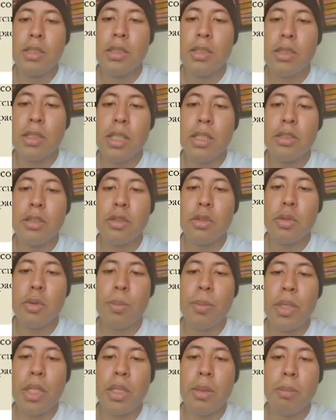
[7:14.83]
tend to
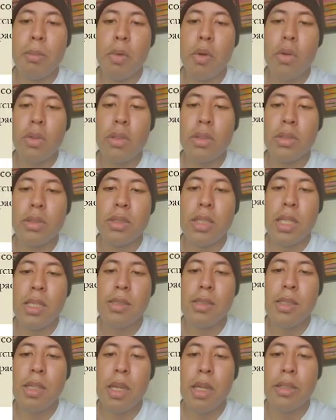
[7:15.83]
be more
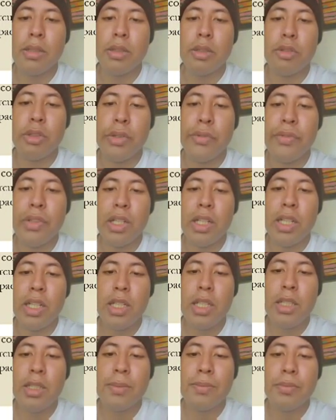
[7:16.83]
intense and
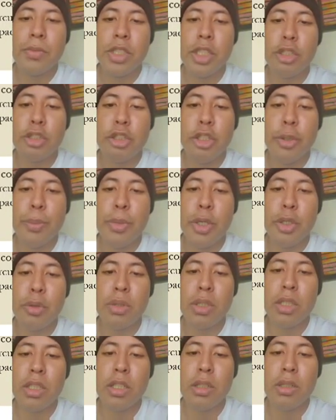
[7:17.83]
unevenly
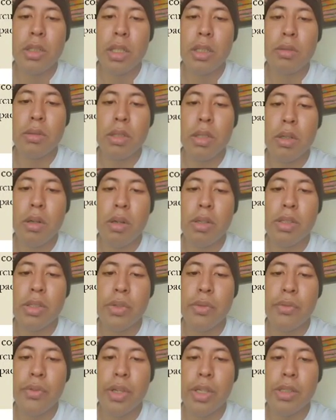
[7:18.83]
distributed around the coil
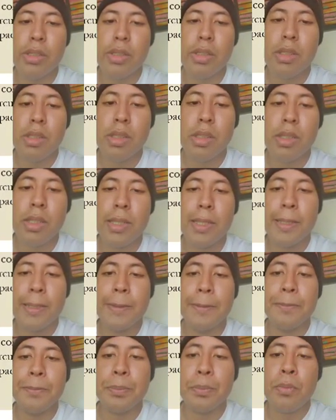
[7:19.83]
surface.
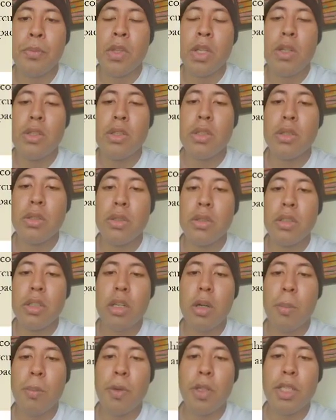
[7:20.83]
So the
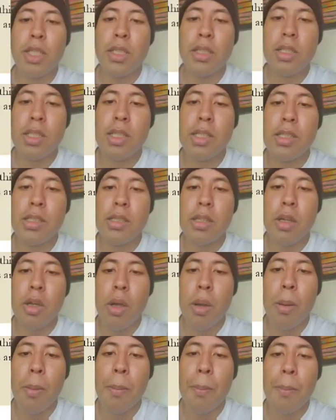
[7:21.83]
component is
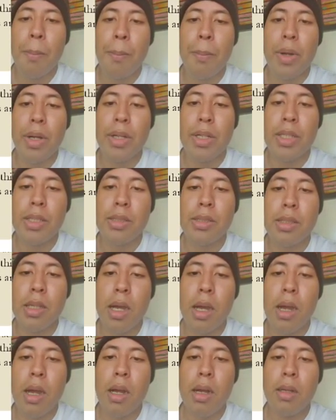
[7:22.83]
burners
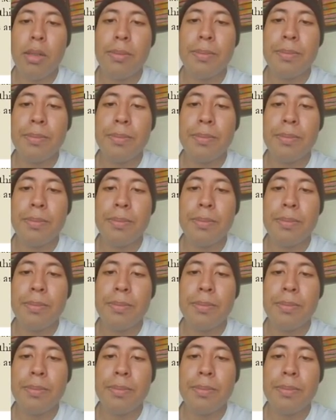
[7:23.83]
are